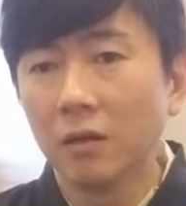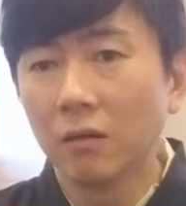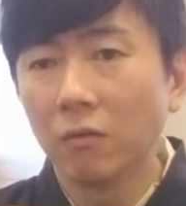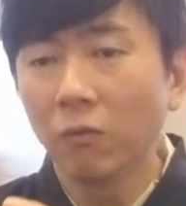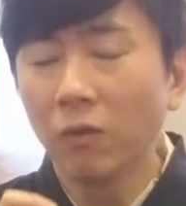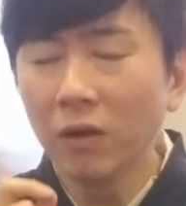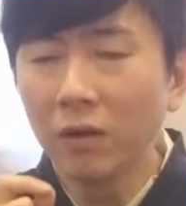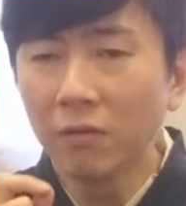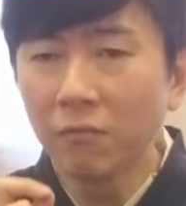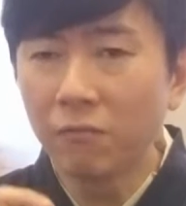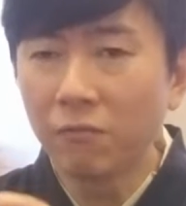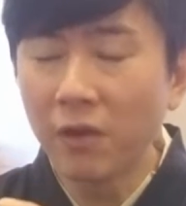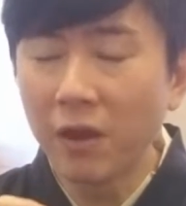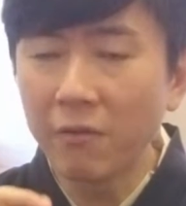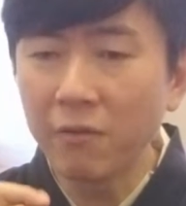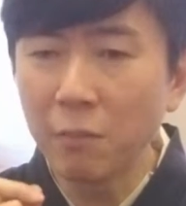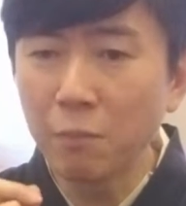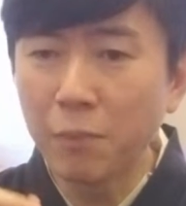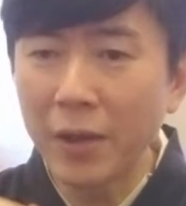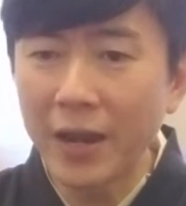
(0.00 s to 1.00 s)
one of the
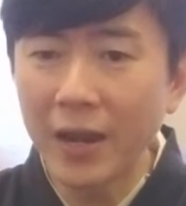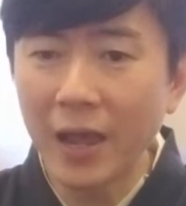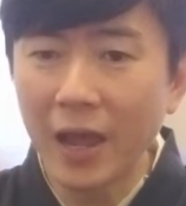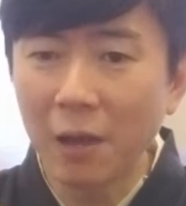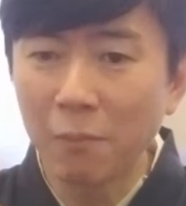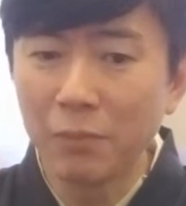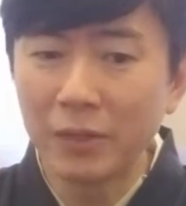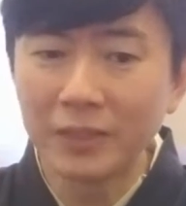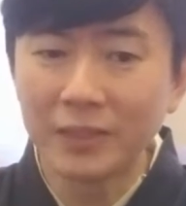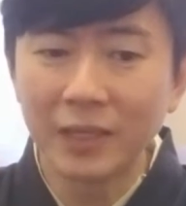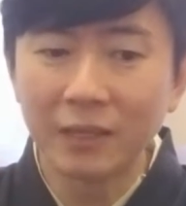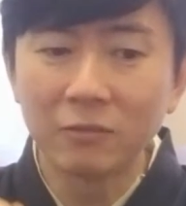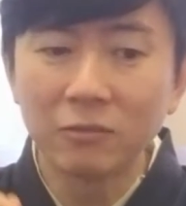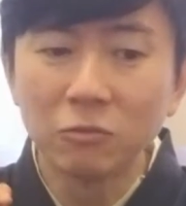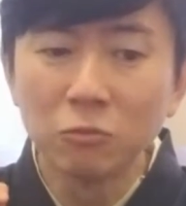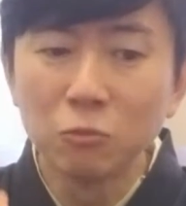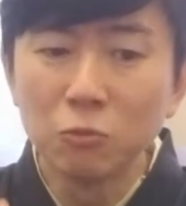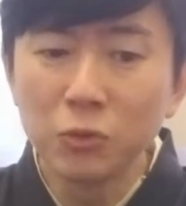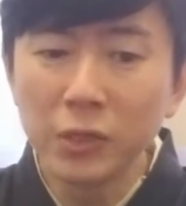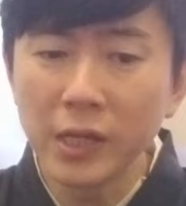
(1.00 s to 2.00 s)
very bad habits
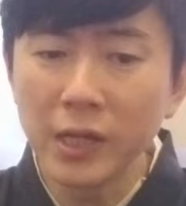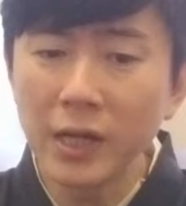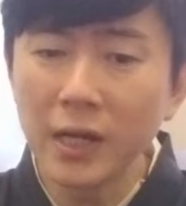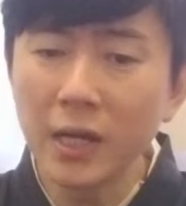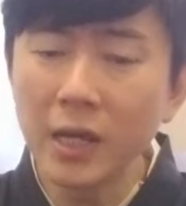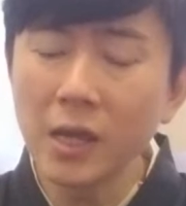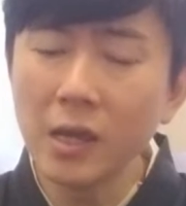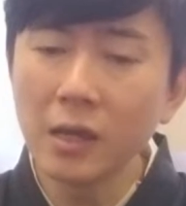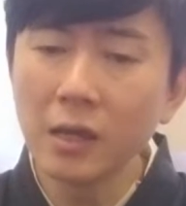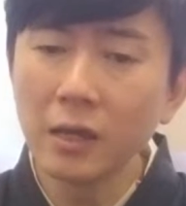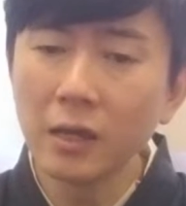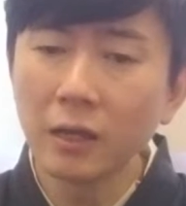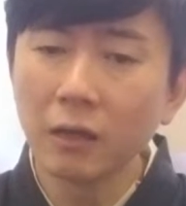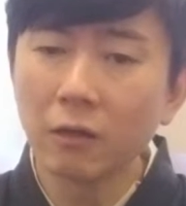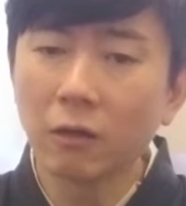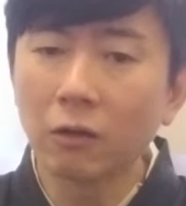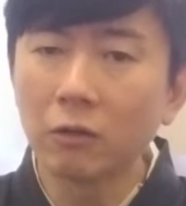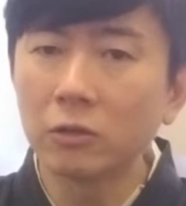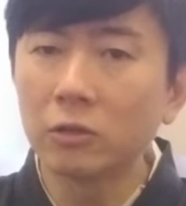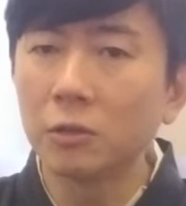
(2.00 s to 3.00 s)
that's really
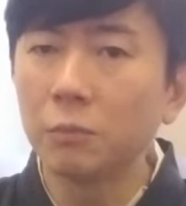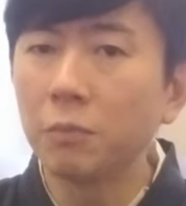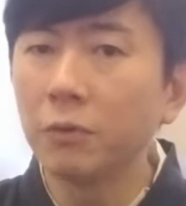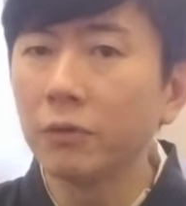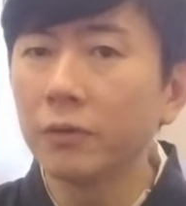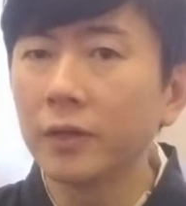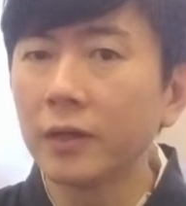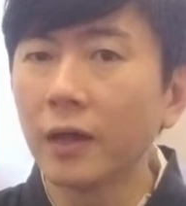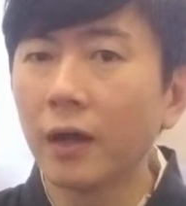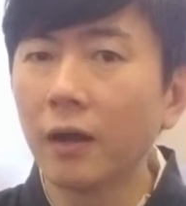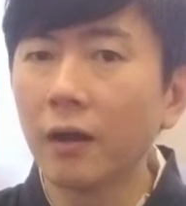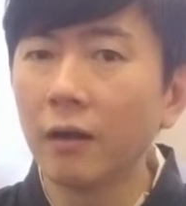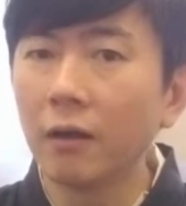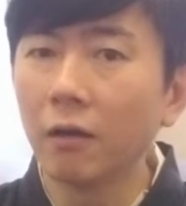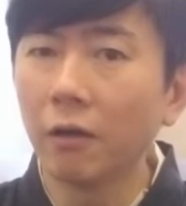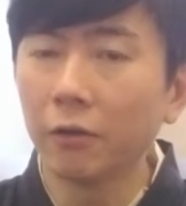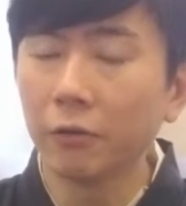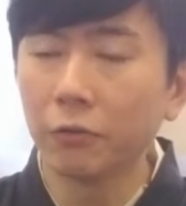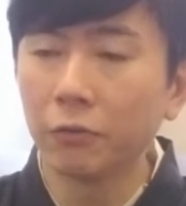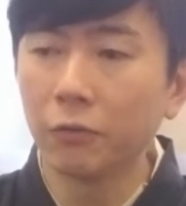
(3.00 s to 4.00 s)
contributing a
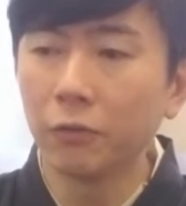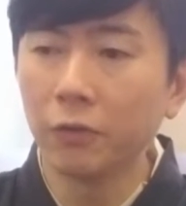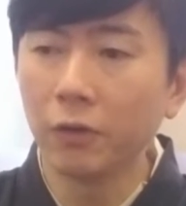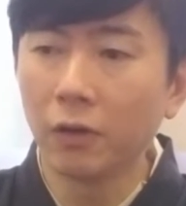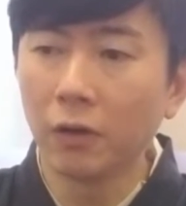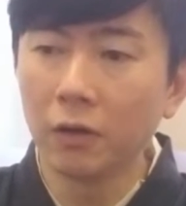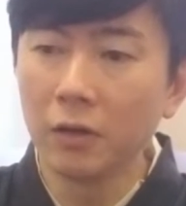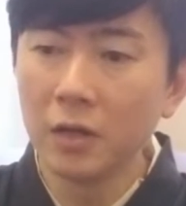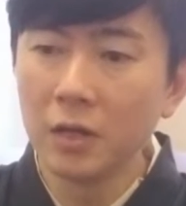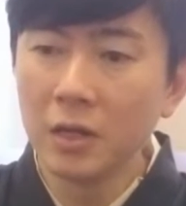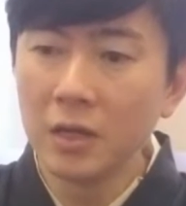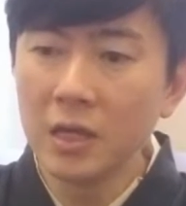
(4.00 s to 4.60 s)
lot to your